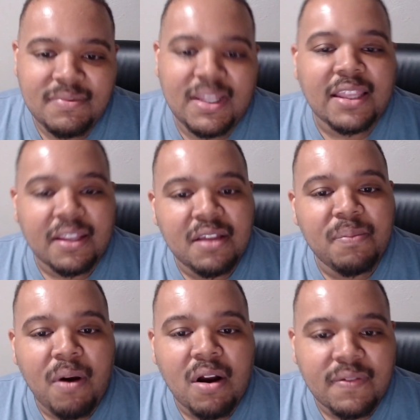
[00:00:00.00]
the good
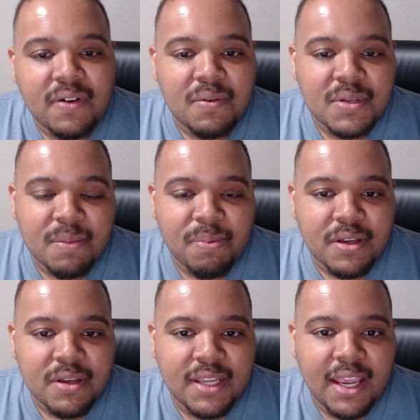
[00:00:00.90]
part of her was the
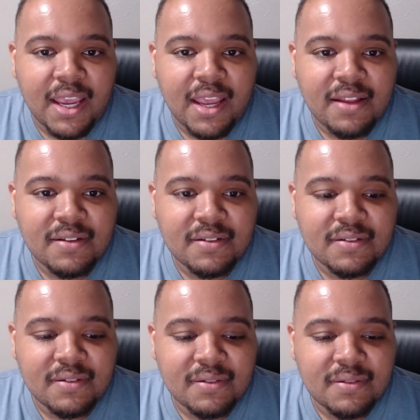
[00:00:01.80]
person that
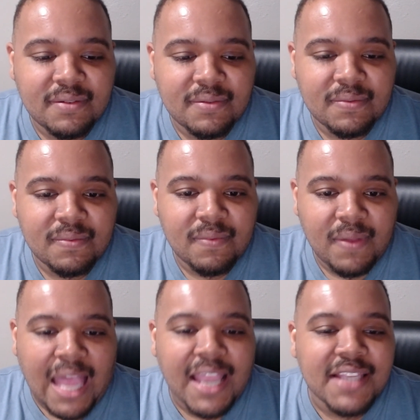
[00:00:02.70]

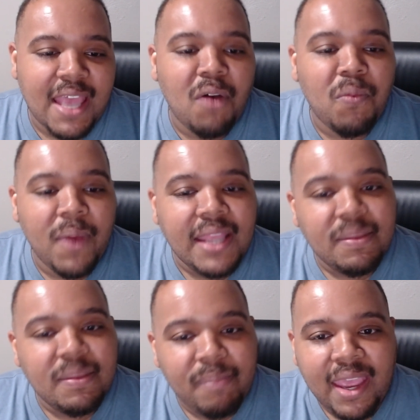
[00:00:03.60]
I guess outweighed the
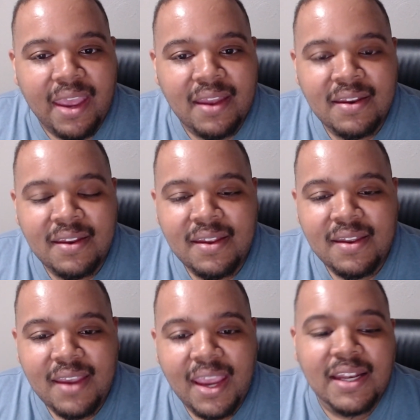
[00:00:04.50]
bad.
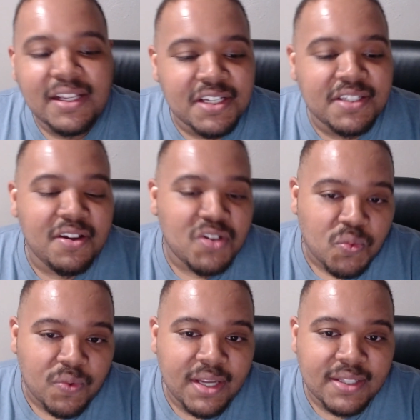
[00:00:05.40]
And then she tells
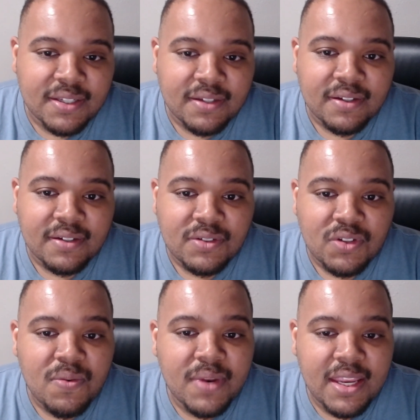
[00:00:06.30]
Rick to
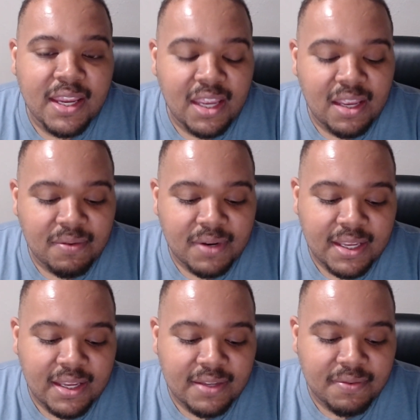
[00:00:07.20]
do what
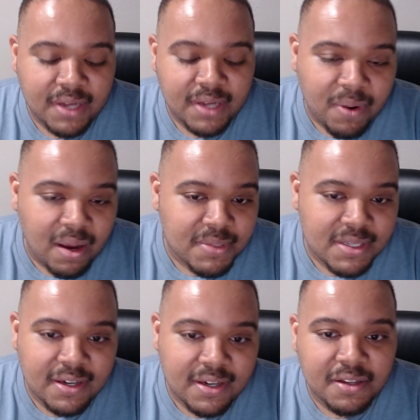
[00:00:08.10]
he promised
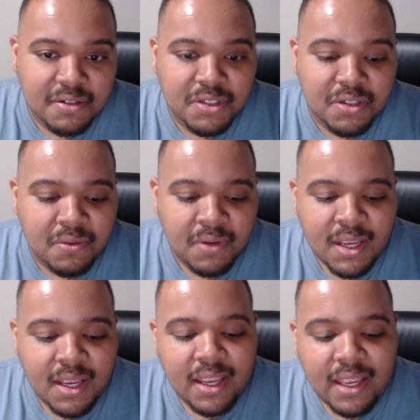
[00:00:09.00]
her that he would do.
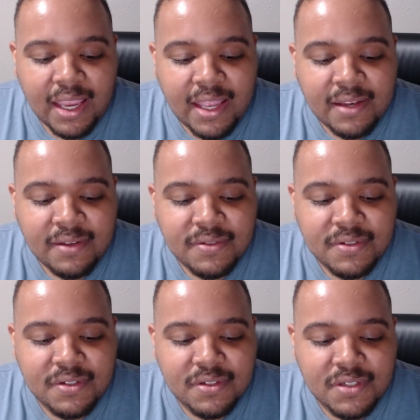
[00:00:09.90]
And
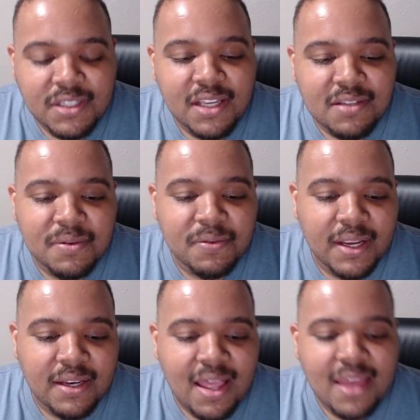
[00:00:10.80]
she tells him in a
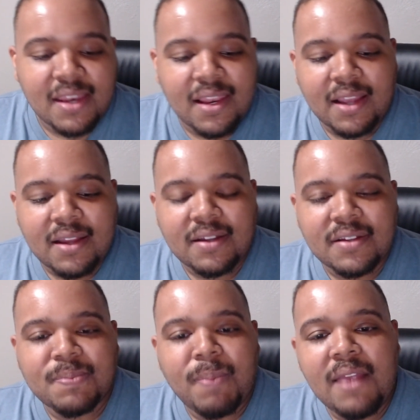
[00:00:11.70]
way, not in like a
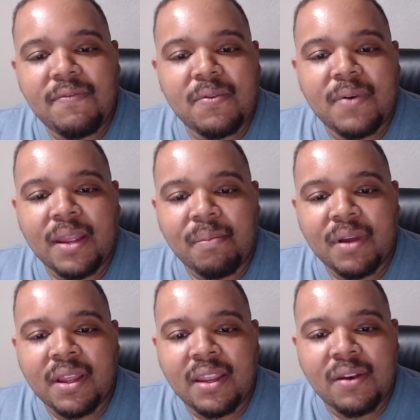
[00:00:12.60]
spiteful way,
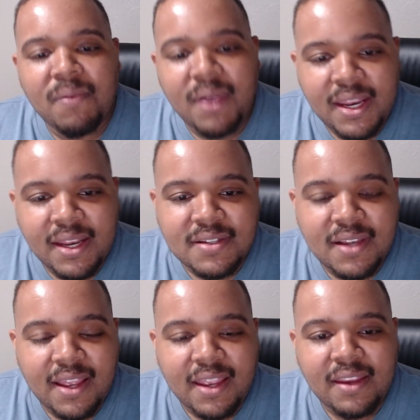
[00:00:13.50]
but in a way that's
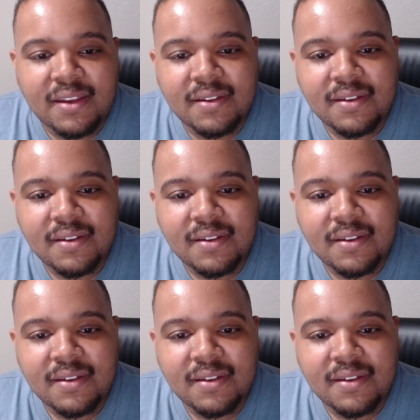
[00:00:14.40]
like,